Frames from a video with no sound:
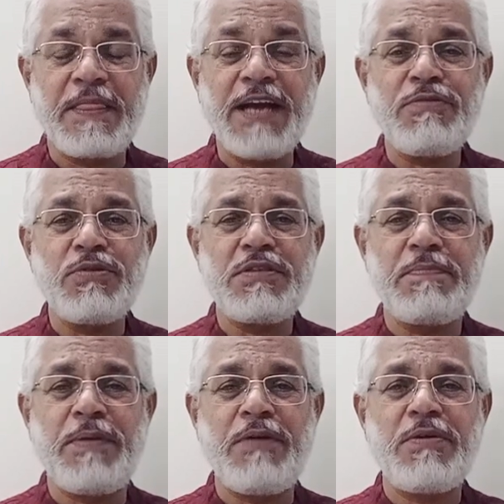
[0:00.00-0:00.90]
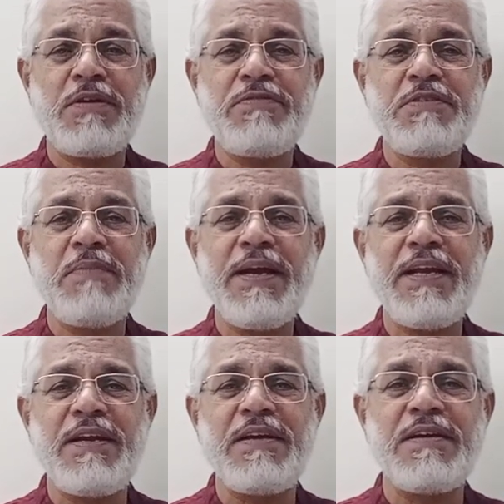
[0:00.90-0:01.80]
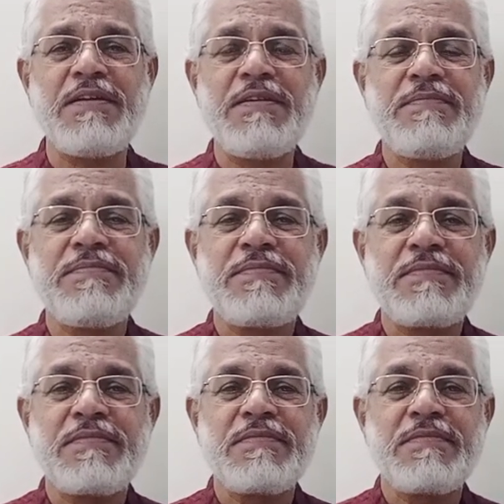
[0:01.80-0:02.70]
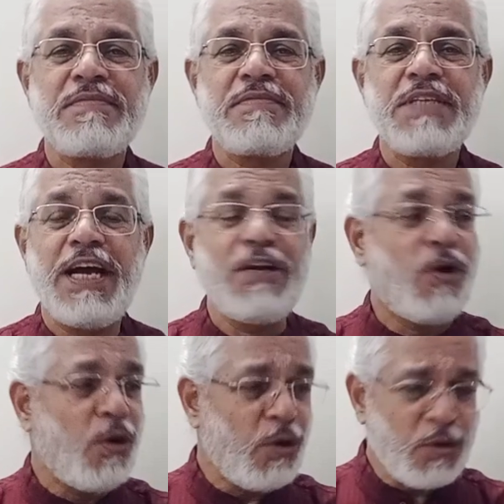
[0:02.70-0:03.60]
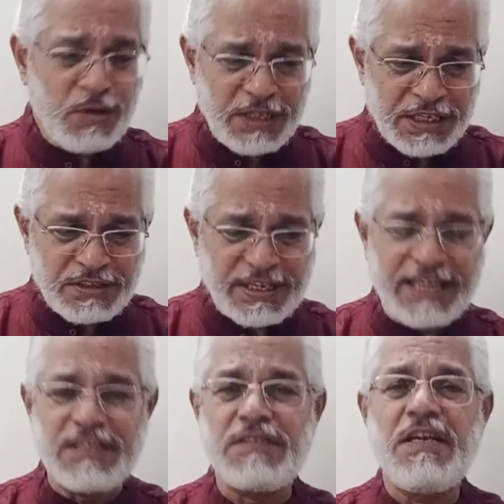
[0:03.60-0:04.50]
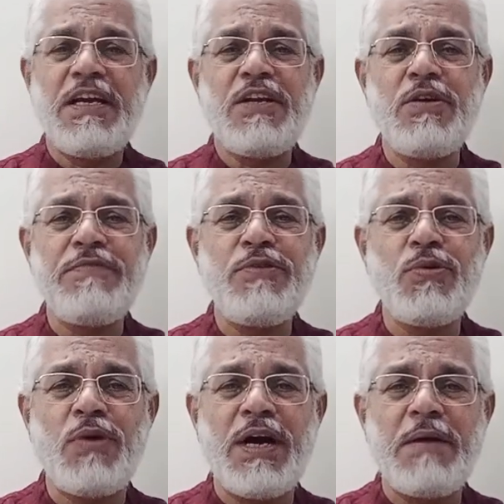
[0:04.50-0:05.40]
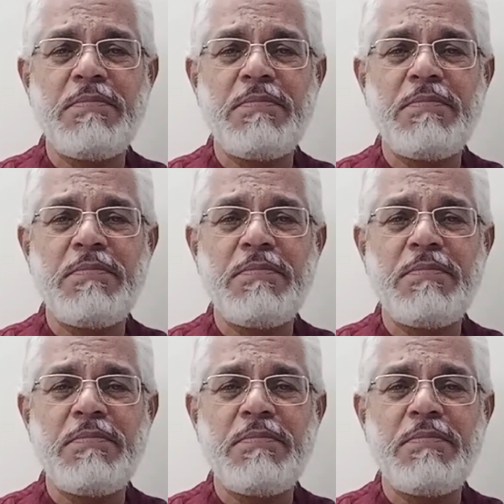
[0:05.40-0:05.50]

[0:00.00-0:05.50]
That was the power of his mind. And all these sages, you know, if you